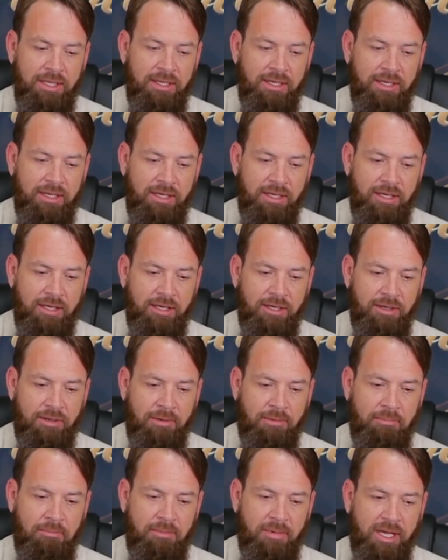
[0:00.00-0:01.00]

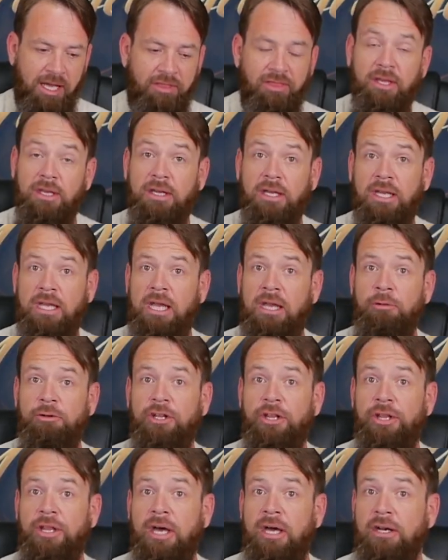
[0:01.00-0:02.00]
I think I
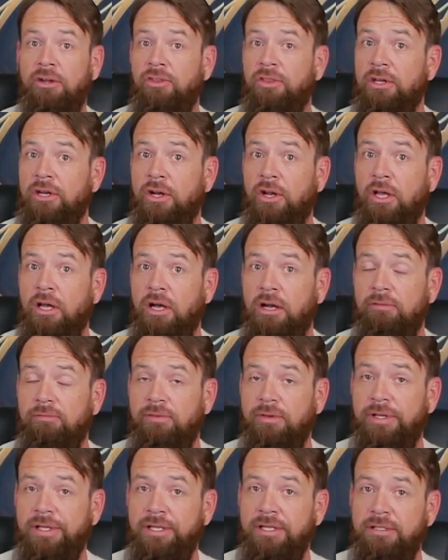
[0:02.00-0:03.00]
gained a lot of their
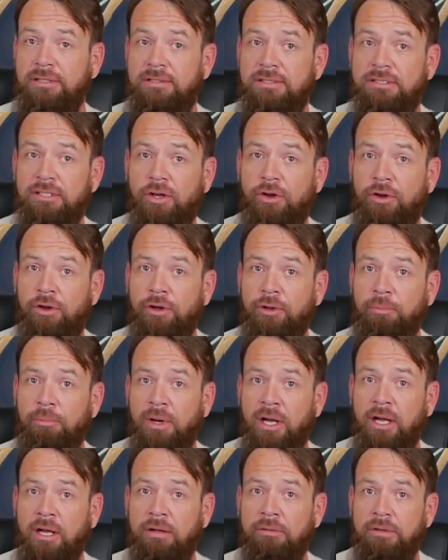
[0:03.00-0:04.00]
confidence on
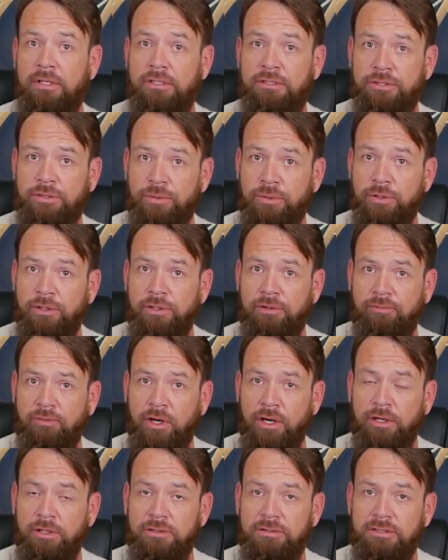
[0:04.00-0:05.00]
my restorative
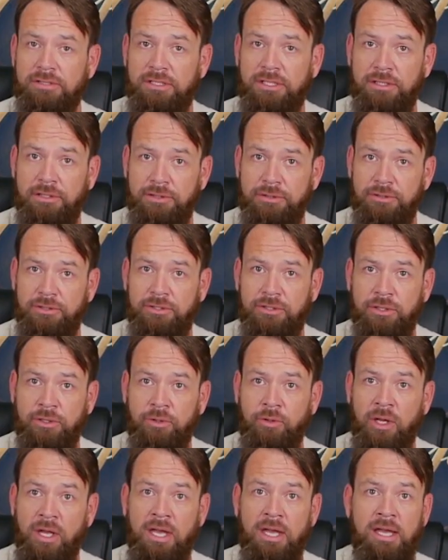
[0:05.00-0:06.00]
art skills.
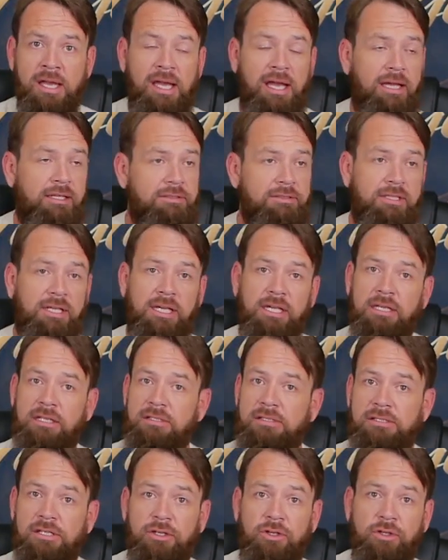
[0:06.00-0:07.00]
So as they
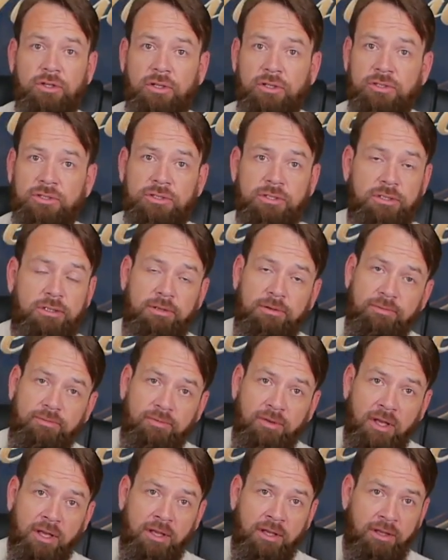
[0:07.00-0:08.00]
continue to
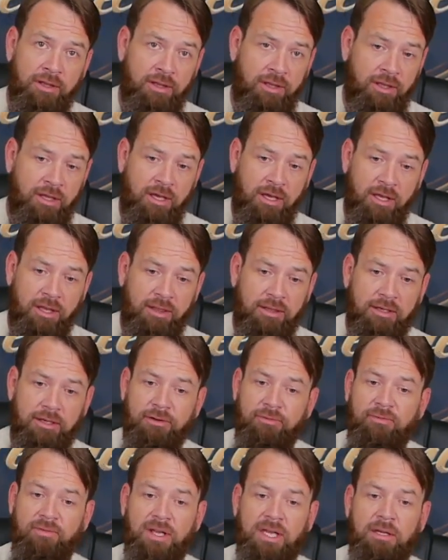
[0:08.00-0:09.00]
serve
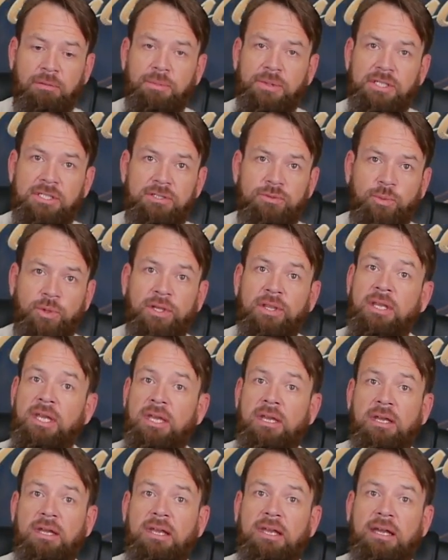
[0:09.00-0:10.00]
their families when
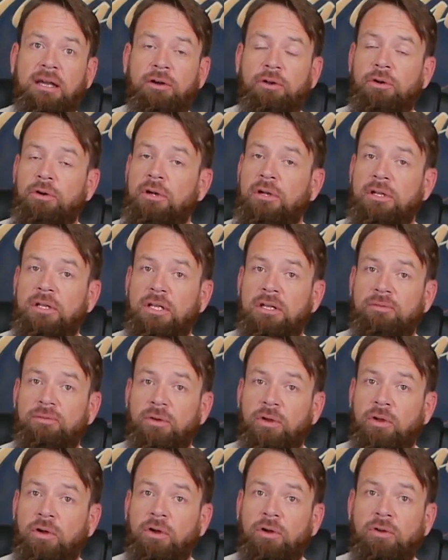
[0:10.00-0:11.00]
they encounter a
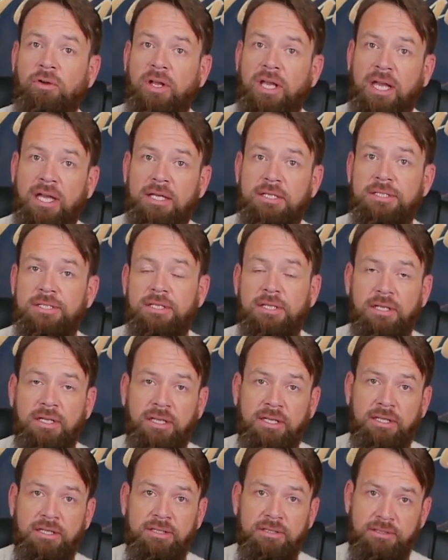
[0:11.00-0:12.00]
difficult case that
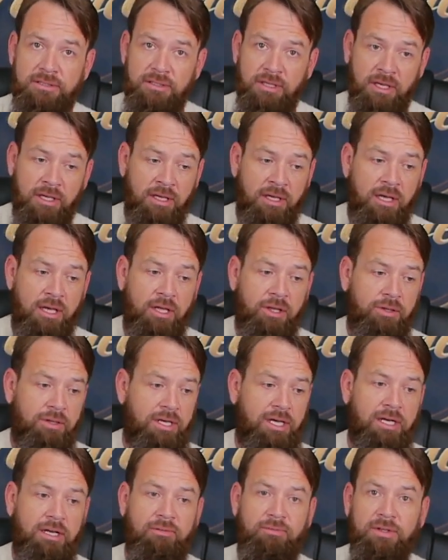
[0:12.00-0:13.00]
needs a
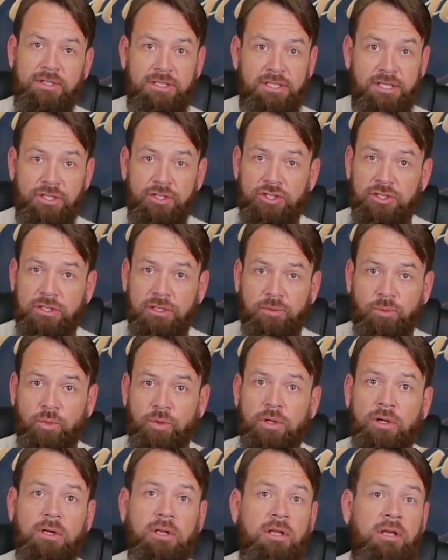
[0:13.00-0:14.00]
lot of attention and
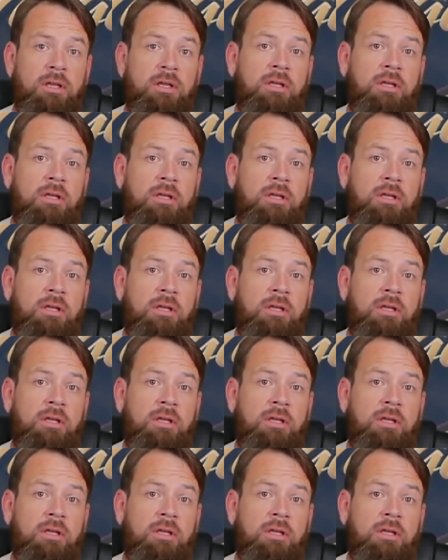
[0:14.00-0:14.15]
work,